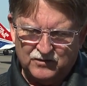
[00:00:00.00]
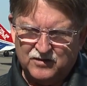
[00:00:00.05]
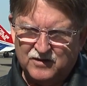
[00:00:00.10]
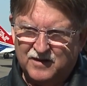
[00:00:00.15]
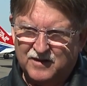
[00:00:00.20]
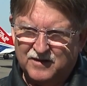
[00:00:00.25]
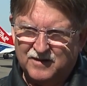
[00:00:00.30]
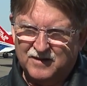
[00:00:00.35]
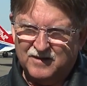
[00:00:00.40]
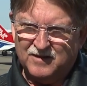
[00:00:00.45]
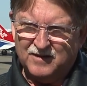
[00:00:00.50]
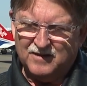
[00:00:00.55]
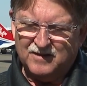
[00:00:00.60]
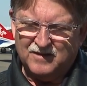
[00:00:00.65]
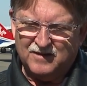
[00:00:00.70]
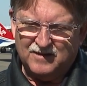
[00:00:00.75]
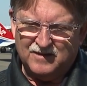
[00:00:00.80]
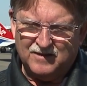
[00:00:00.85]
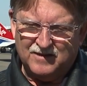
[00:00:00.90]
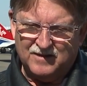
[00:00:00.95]
count on
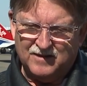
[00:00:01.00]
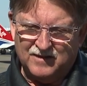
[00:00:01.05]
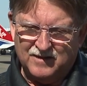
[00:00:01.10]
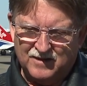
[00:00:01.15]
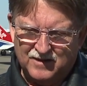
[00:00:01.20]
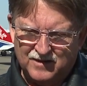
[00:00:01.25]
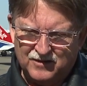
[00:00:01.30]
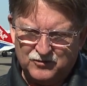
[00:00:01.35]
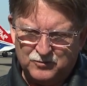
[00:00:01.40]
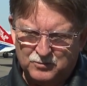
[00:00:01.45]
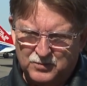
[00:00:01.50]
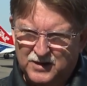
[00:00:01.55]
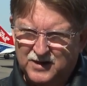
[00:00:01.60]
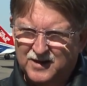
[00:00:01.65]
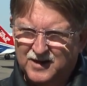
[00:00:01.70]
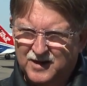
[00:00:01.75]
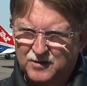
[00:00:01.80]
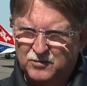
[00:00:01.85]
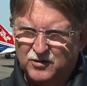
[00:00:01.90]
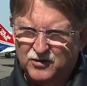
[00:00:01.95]
us
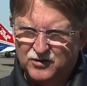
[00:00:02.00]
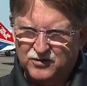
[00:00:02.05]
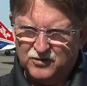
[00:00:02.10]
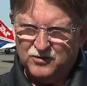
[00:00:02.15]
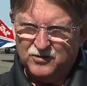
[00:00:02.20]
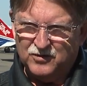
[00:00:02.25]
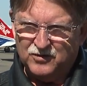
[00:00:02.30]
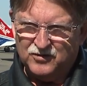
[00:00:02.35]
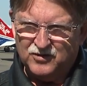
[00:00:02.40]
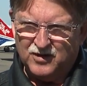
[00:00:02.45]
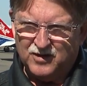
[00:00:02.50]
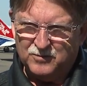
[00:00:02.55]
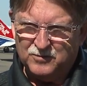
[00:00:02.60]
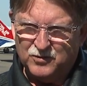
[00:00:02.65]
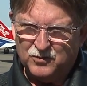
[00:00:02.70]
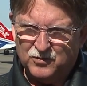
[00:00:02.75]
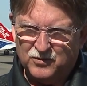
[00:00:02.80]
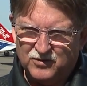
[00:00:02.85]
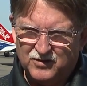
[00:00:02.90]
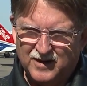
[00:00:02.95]
being able to do the
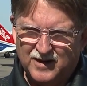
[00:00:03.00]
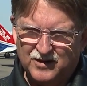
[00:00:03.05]
job that